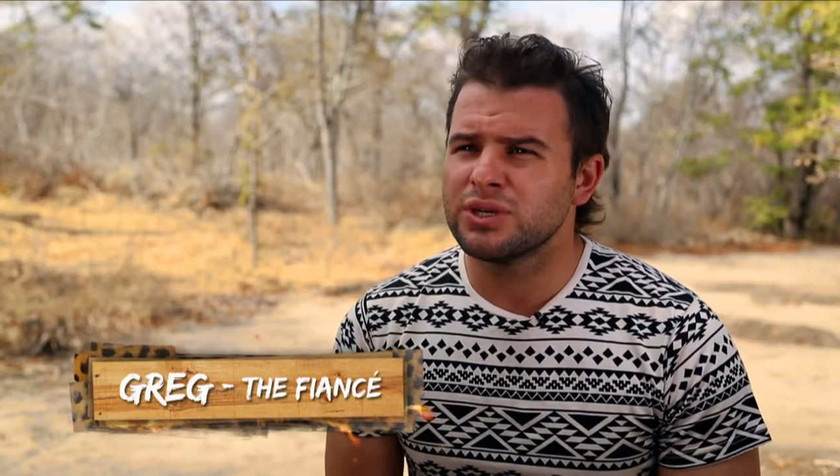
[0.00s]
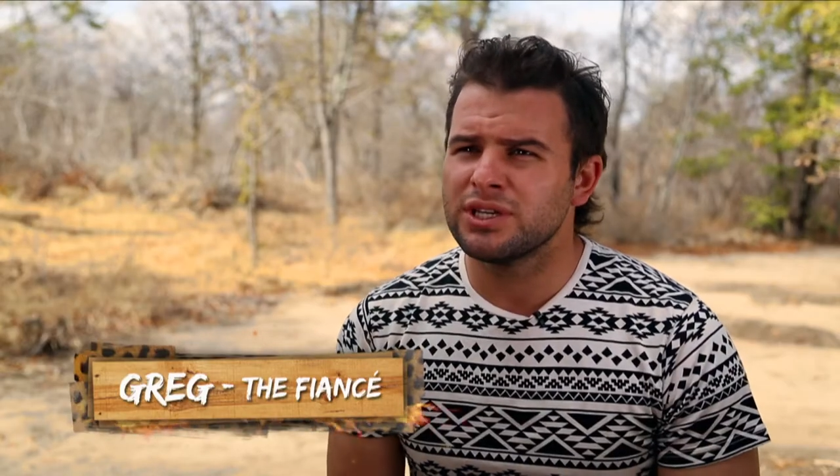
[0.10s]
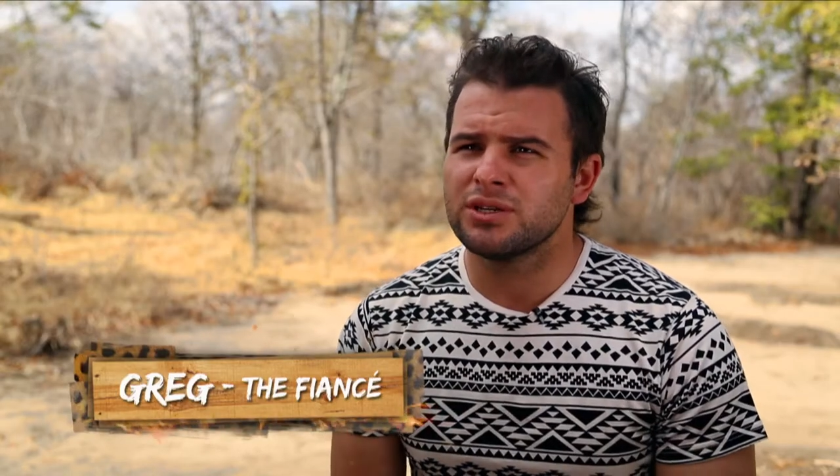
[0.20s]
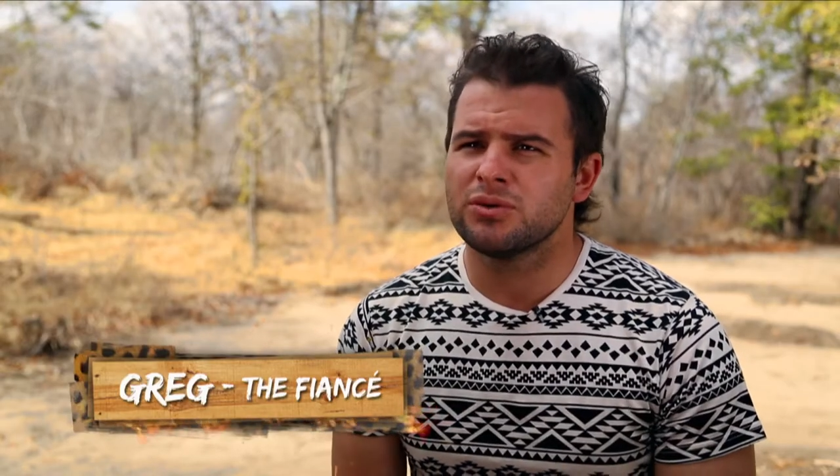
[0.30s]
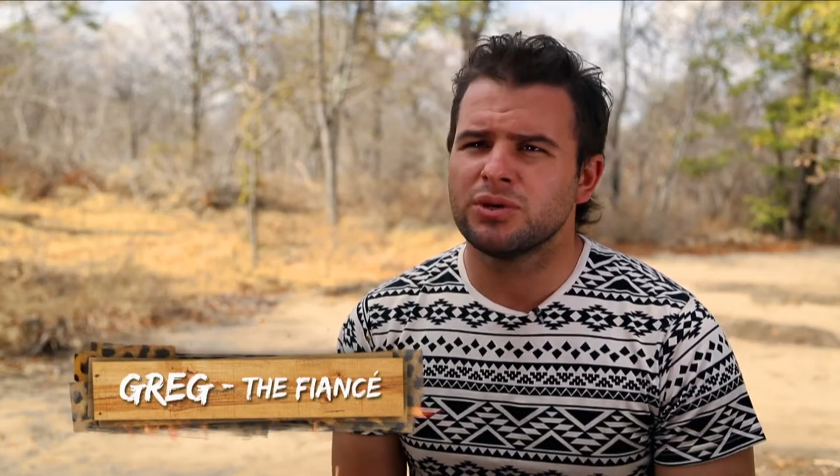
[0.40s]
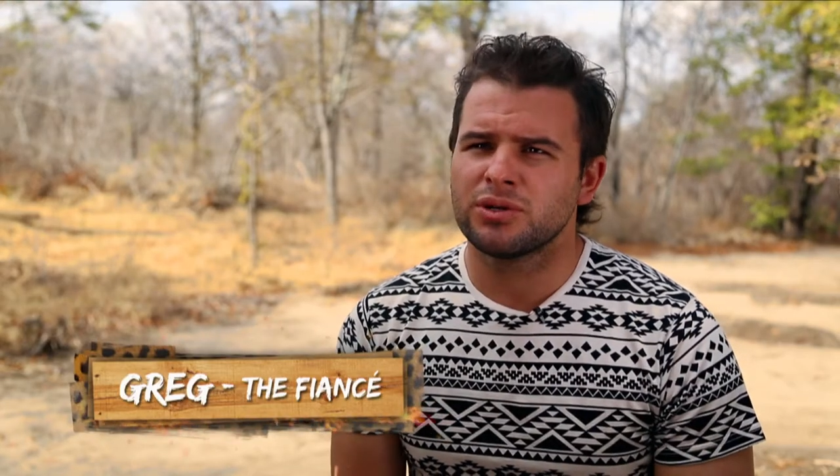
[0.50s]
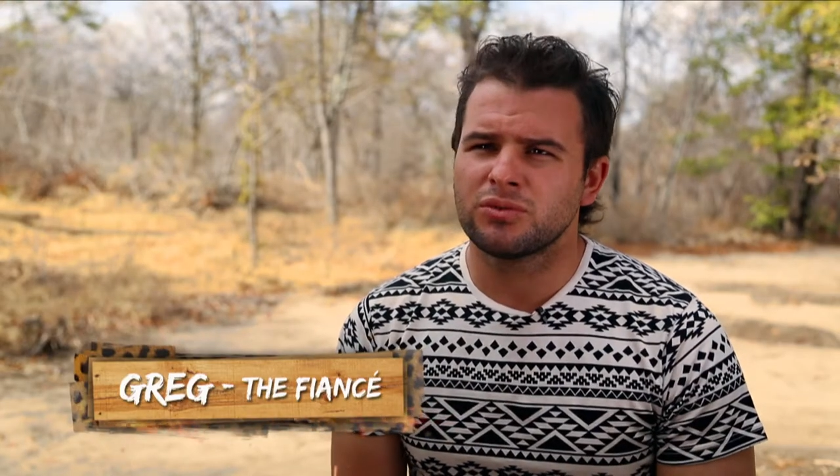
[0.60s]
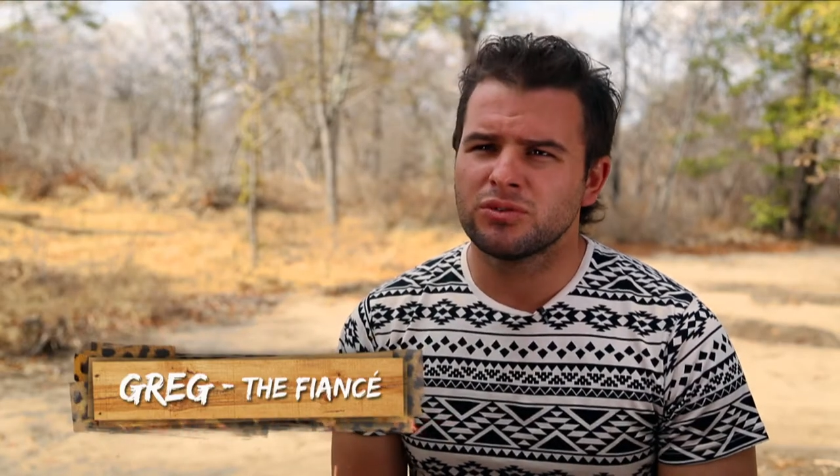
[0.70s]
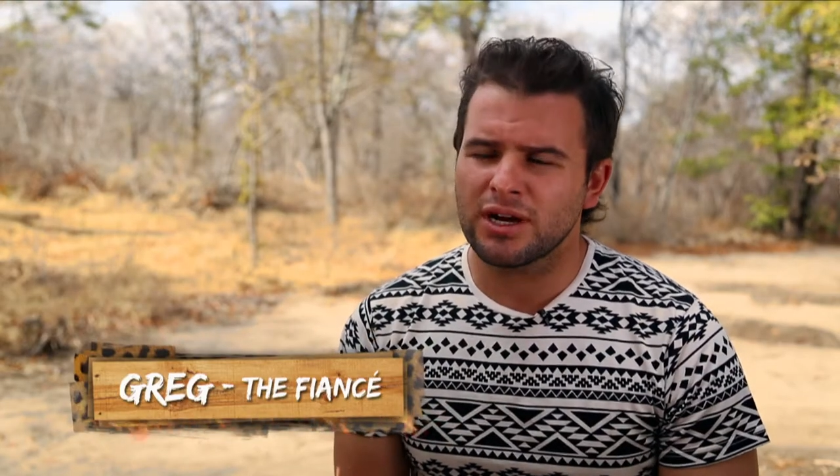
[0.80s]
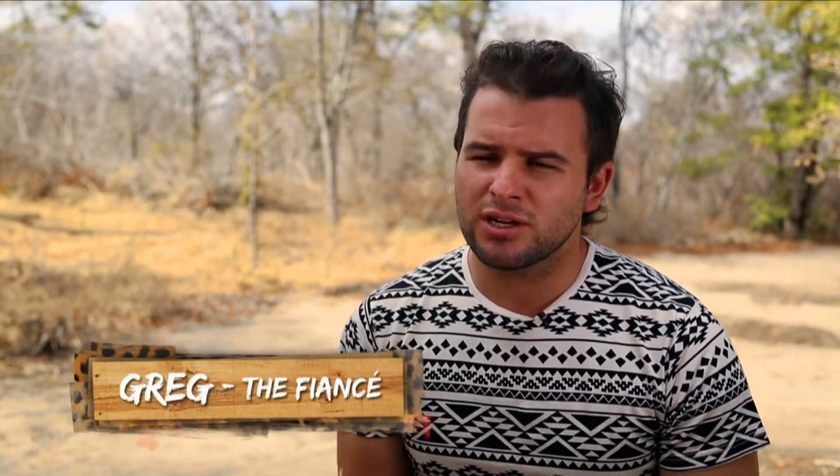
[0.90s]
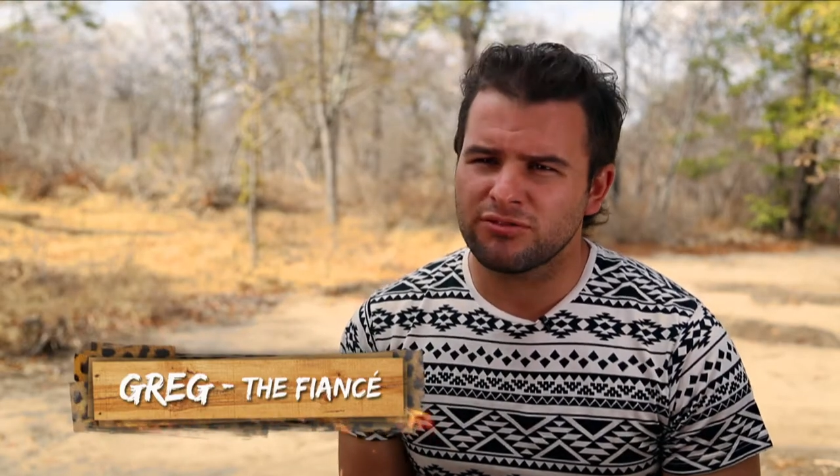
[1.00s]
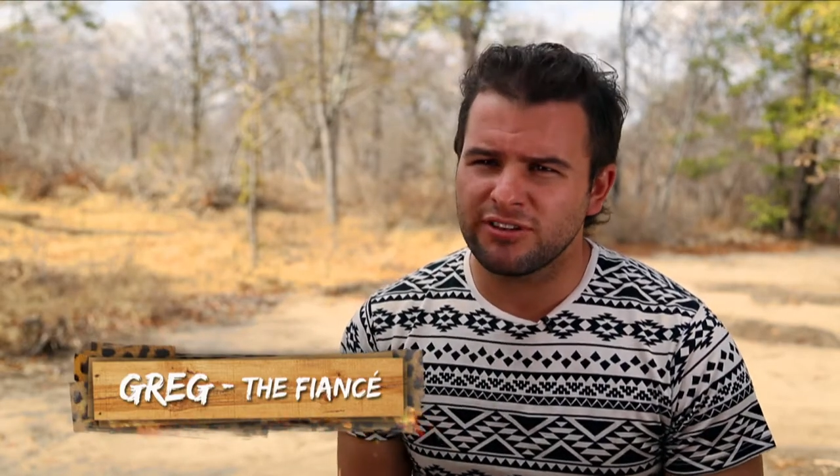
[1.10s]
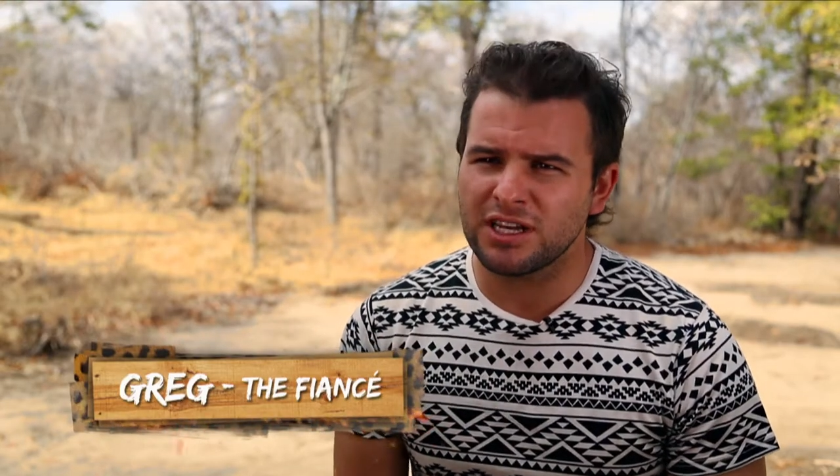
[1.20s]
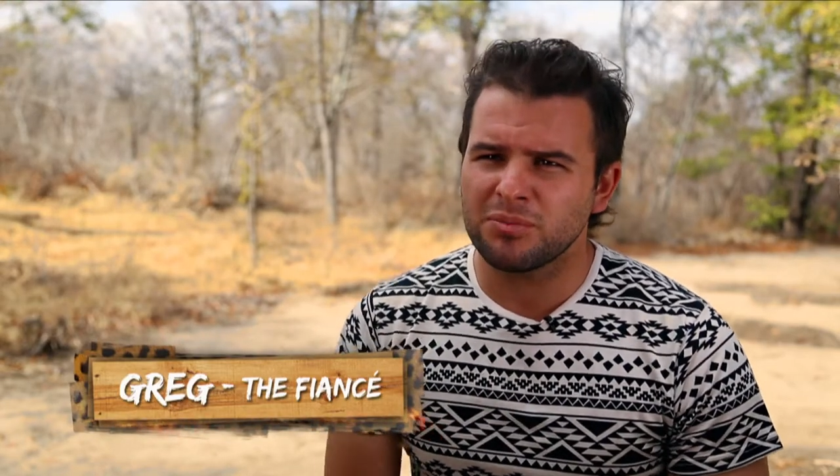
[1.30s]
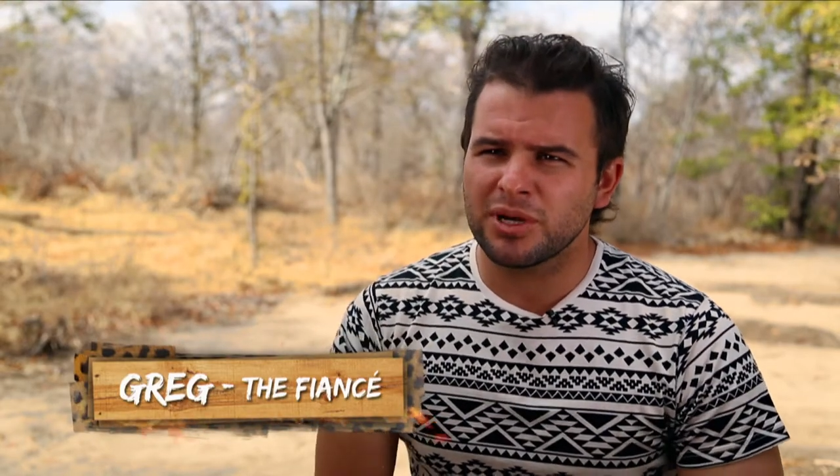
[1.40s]
We run a
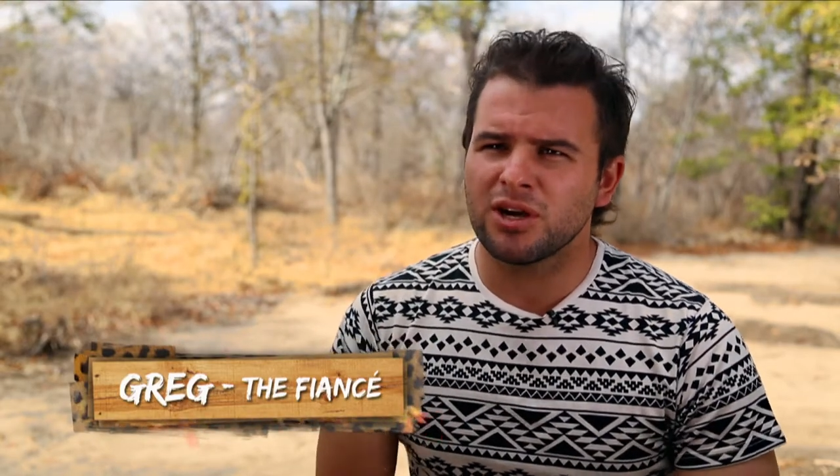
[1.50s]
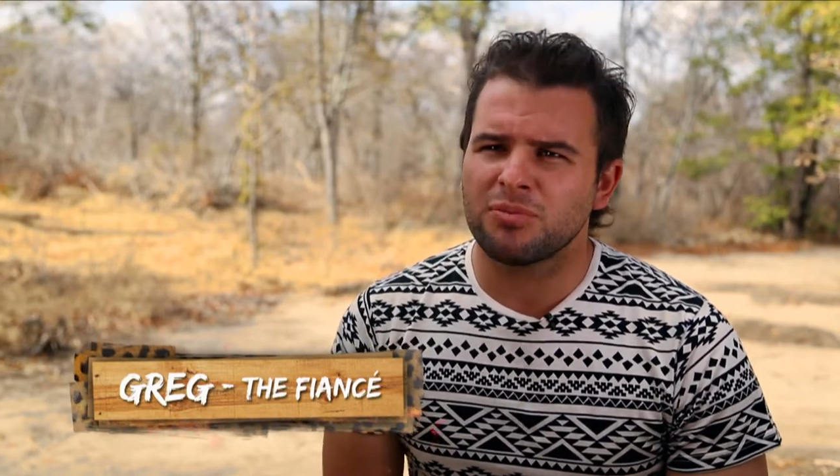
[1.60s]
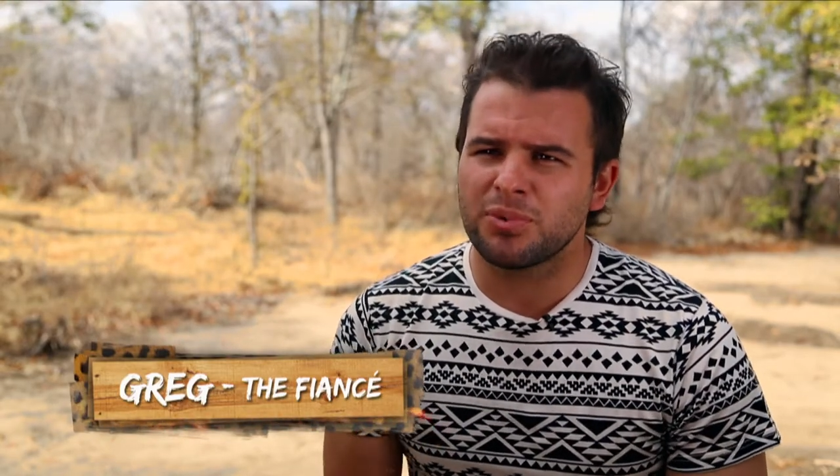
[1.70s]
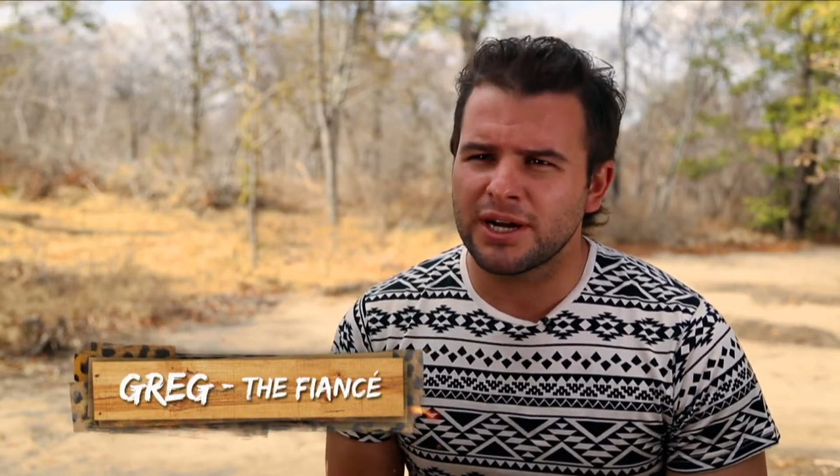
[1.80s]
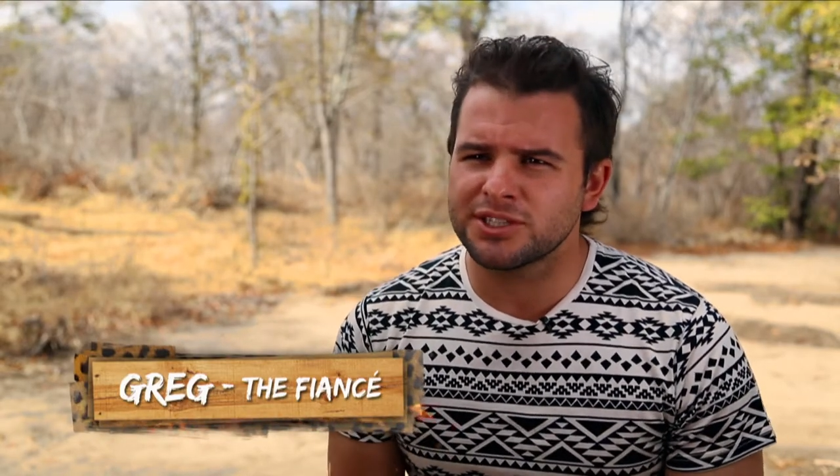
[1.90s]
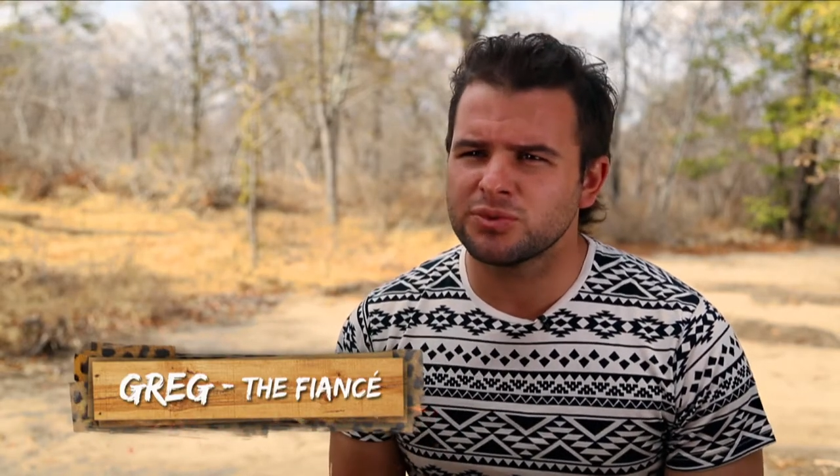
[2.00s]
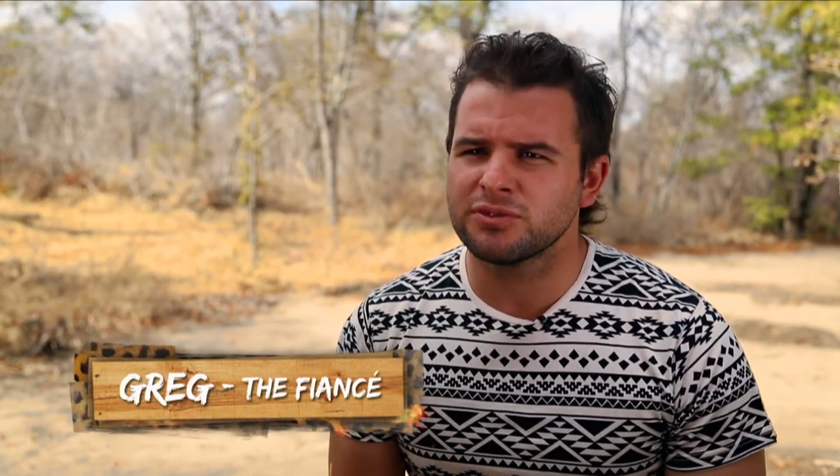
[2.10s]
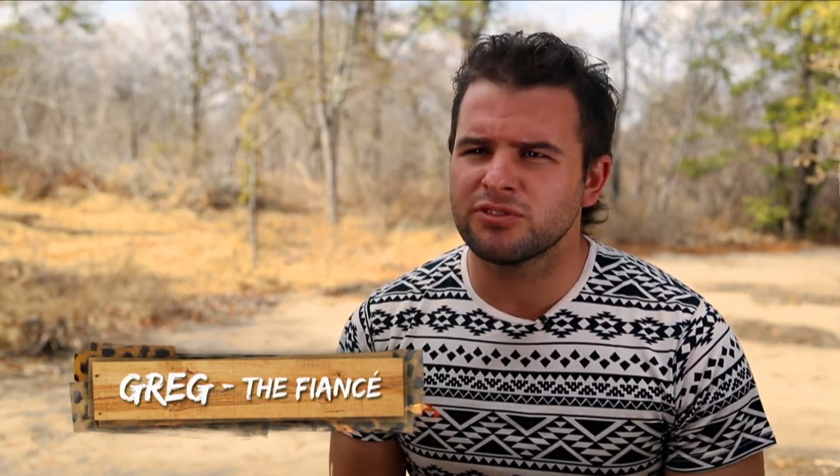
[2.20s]
fairly big operation.